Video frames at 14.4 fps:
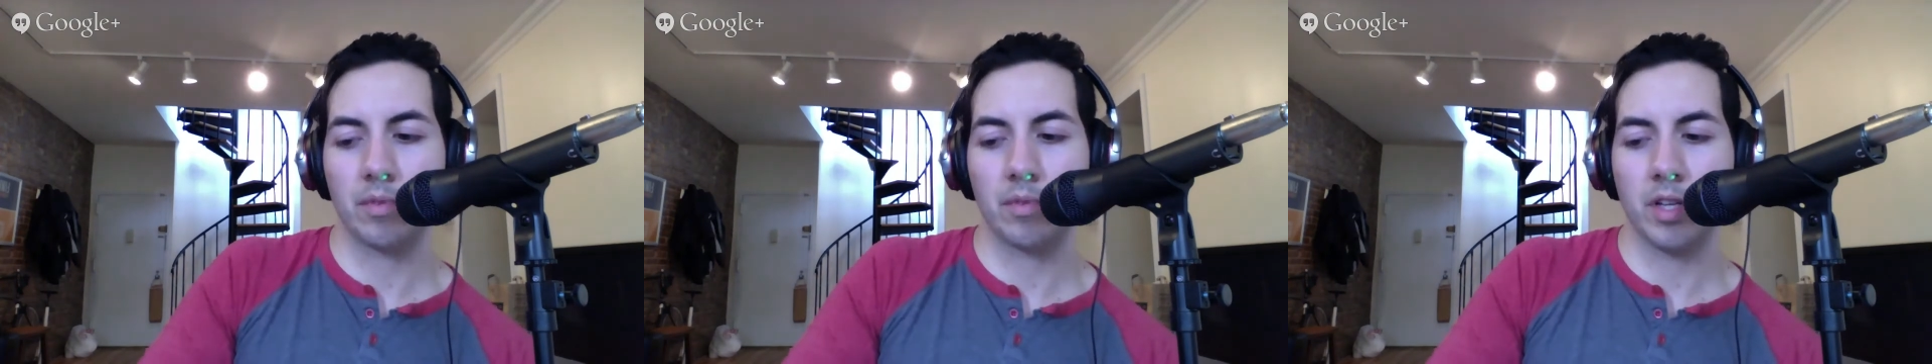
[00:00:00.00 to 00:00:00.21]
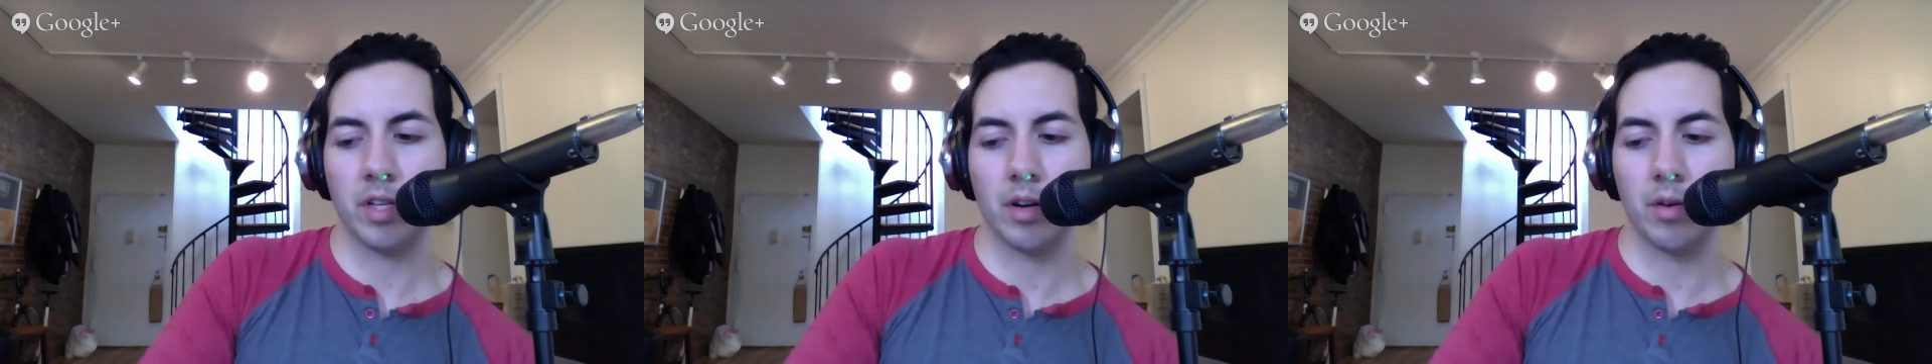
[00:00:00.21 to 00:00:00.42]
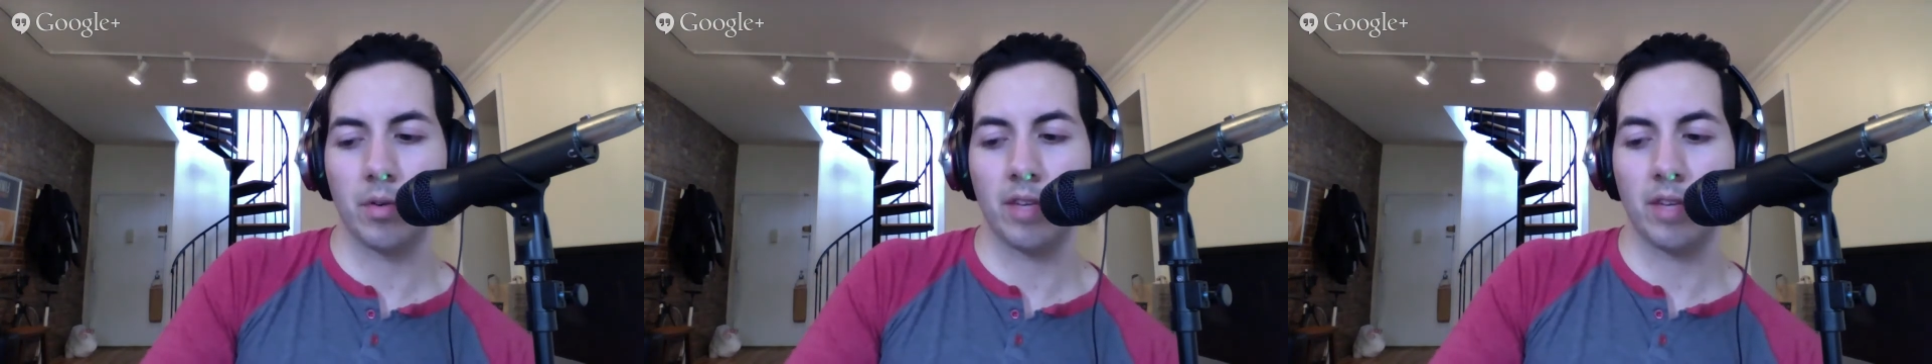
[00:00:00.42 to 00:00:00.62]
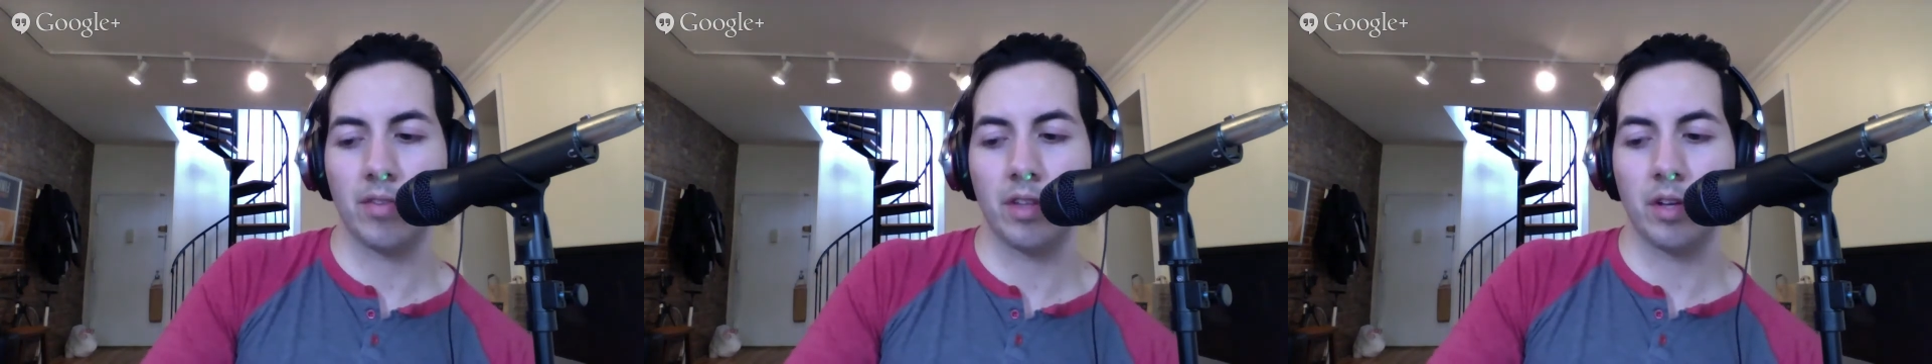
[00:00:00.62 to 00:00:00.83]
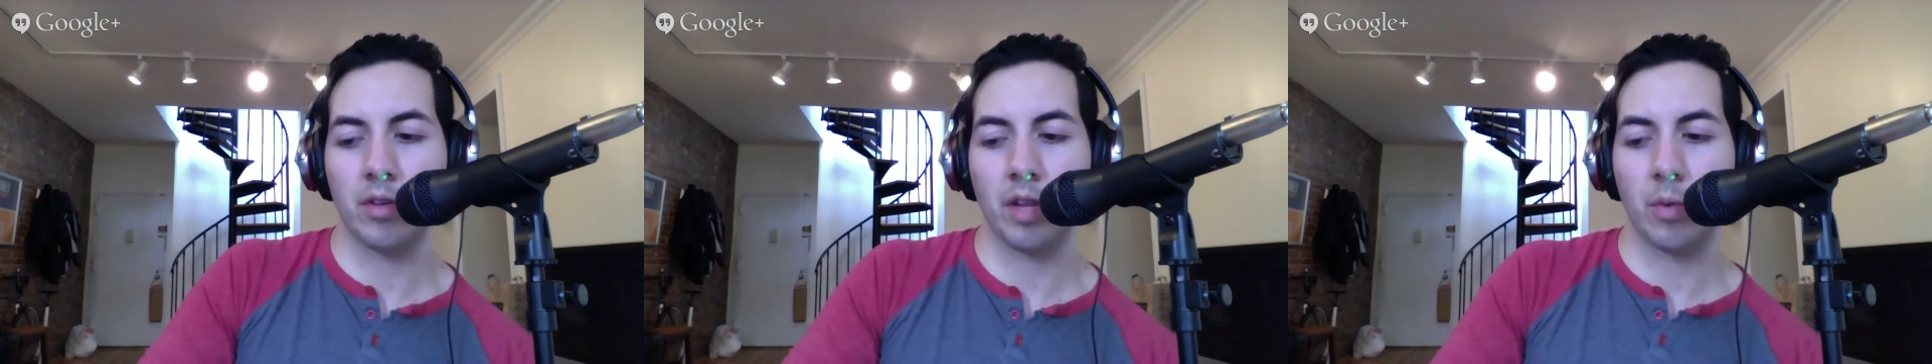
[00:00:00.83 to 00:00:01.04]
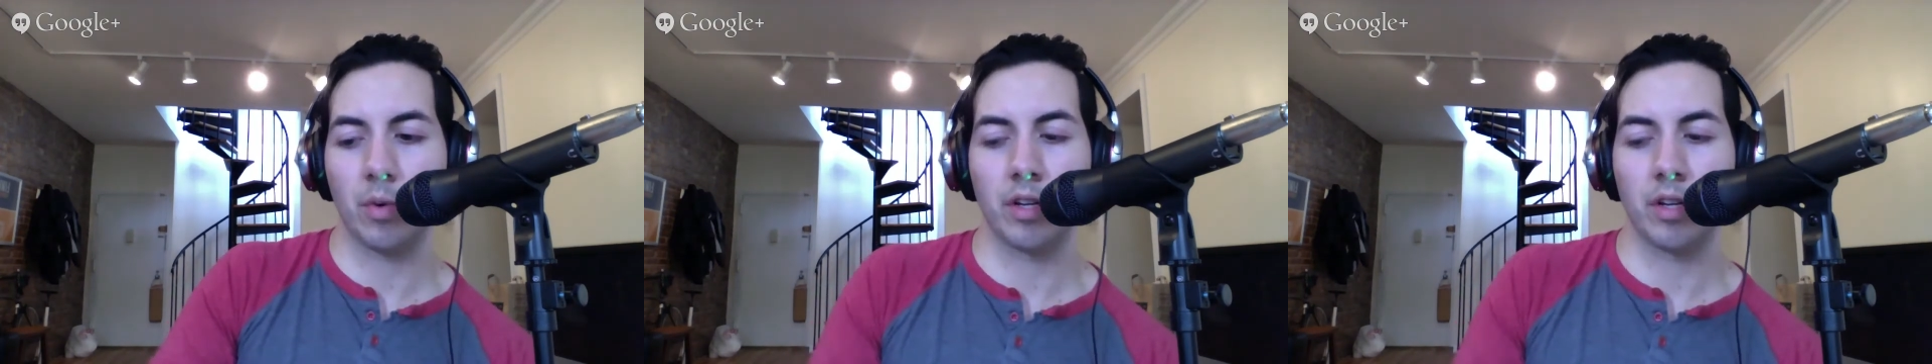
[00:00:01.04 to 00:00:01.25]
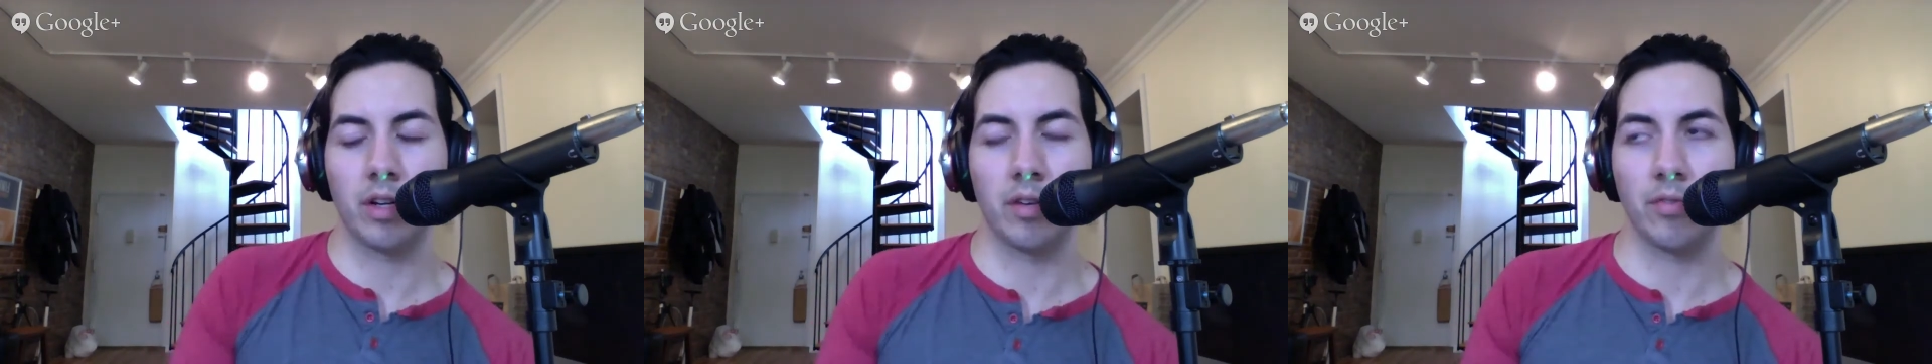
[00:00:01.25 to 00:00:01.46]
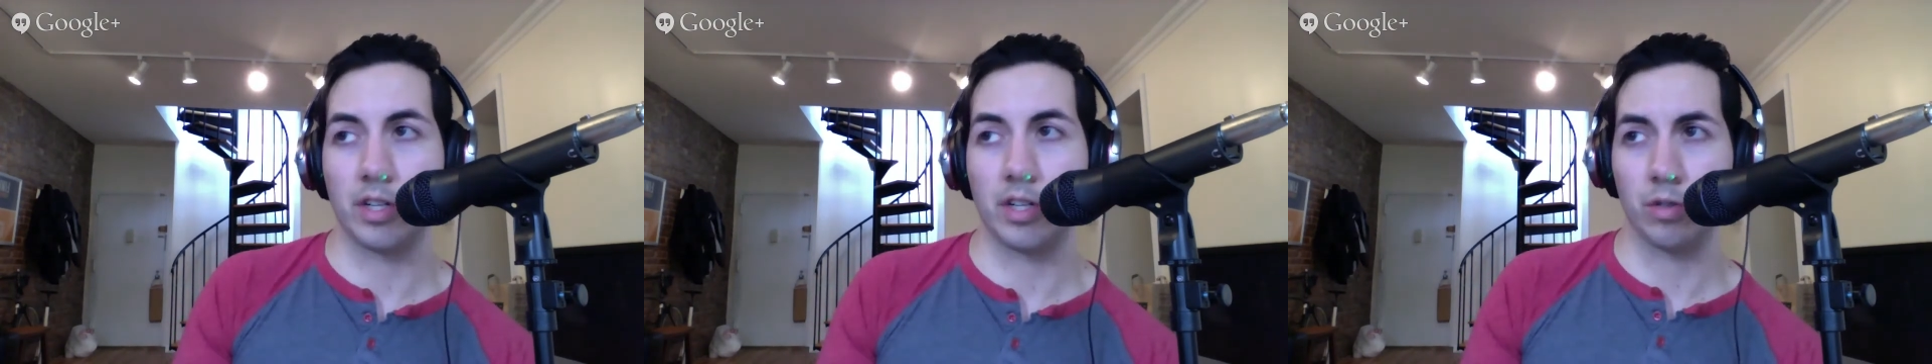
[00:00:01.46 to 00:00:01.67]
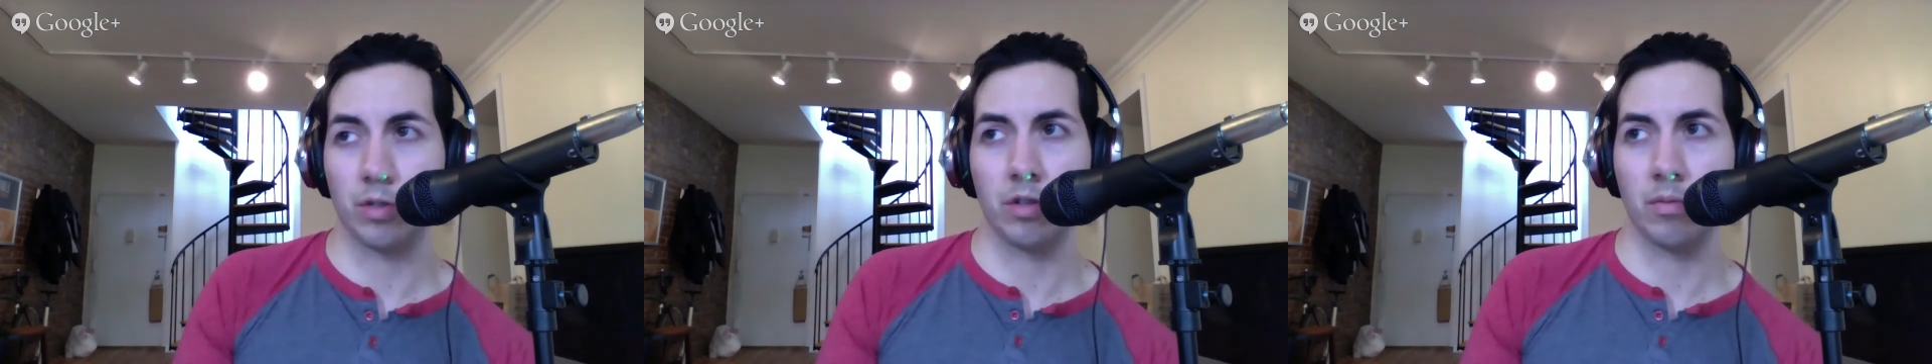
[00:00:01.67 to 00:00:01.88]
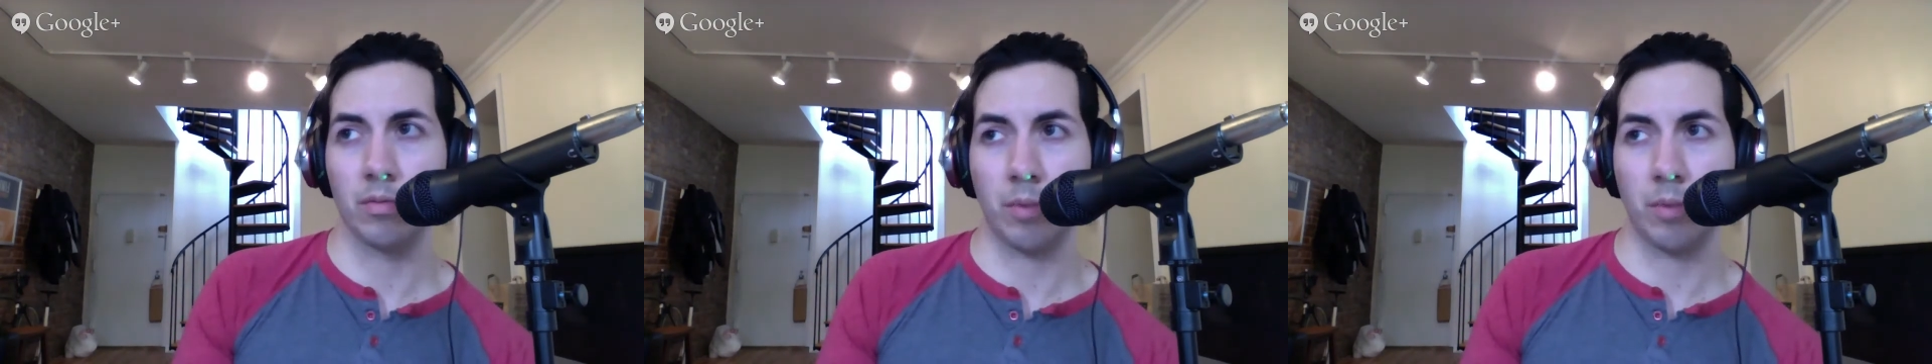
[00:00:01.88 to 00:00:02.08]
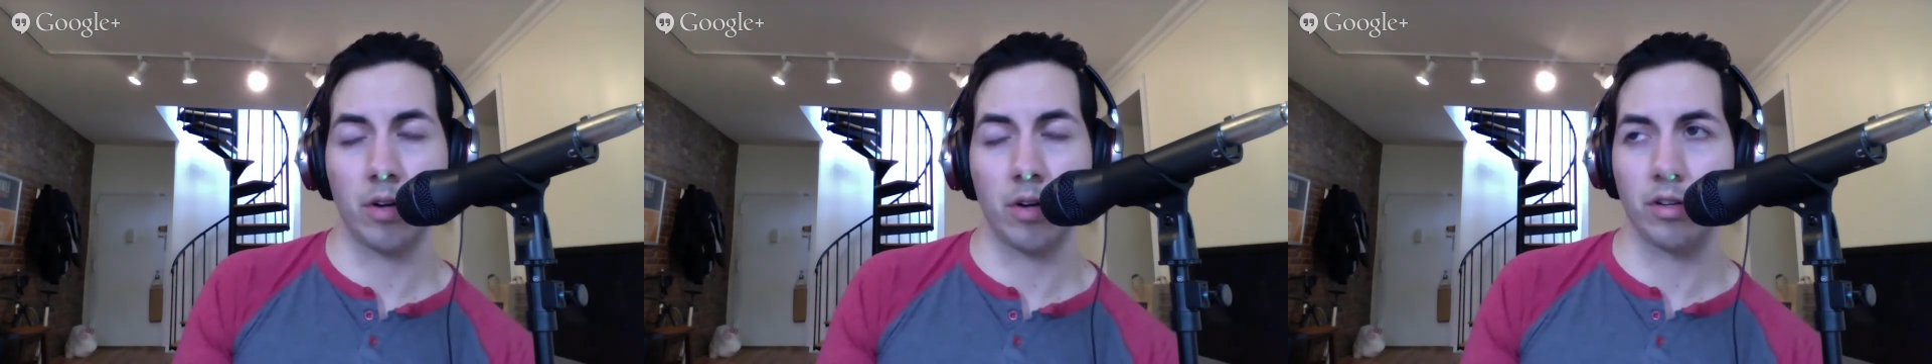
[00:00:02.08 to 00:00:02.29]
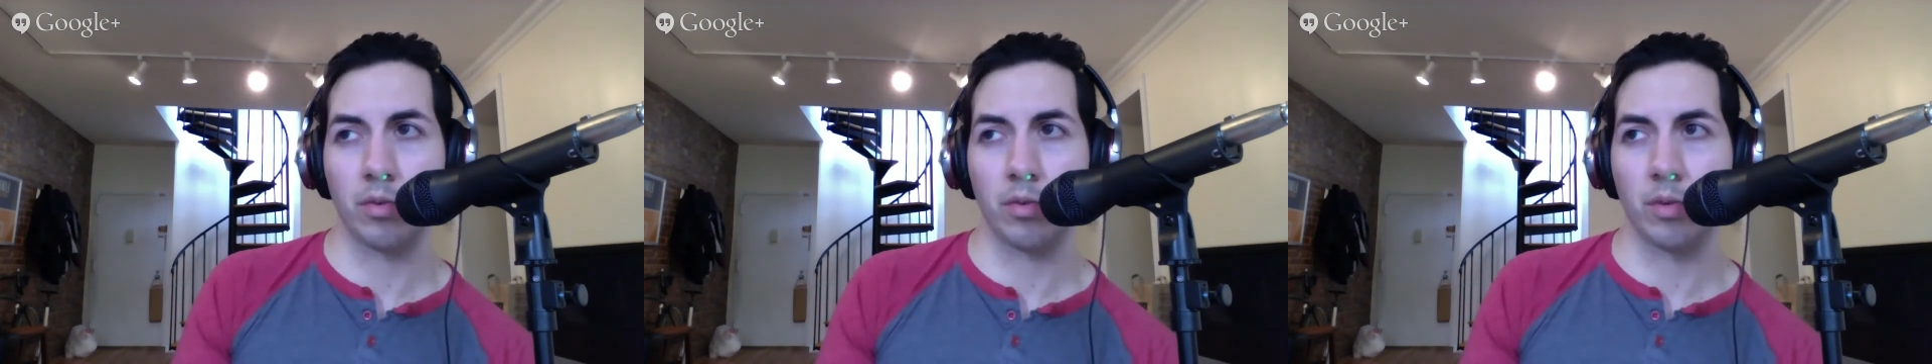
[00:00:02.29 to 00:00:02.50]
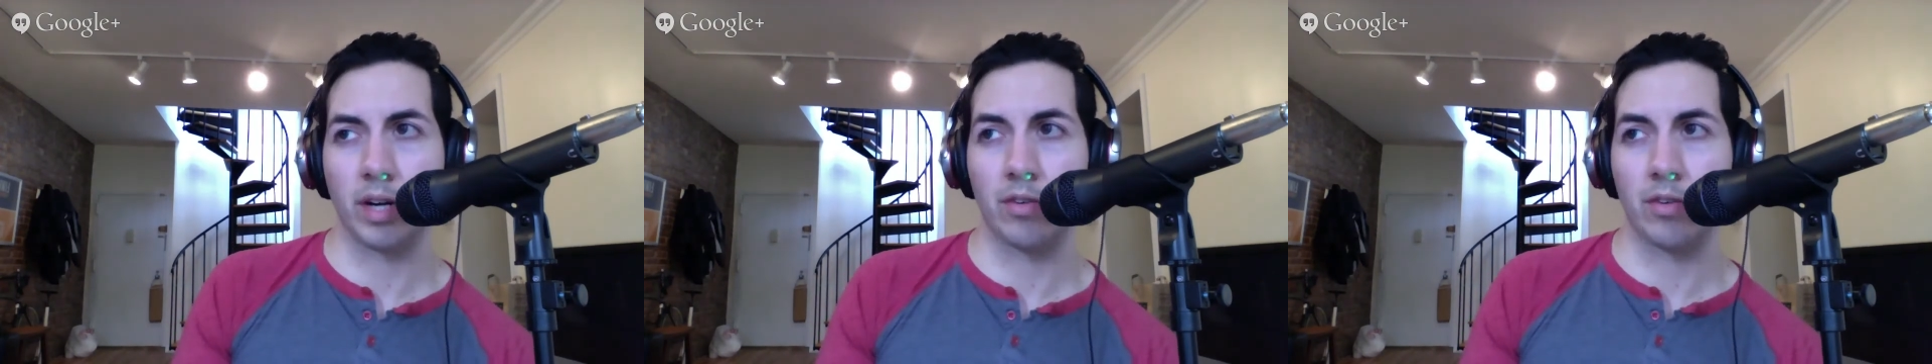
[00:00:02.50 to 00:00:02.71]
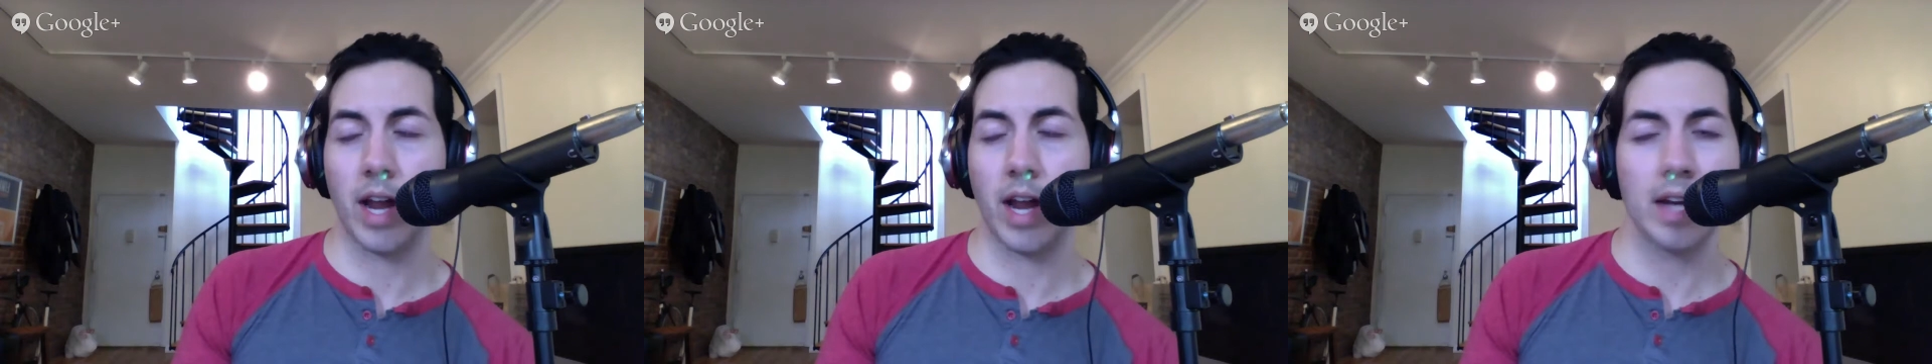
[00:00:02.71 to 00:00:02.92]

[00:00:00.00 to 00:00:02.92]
even though they weren't an official partner or whatever,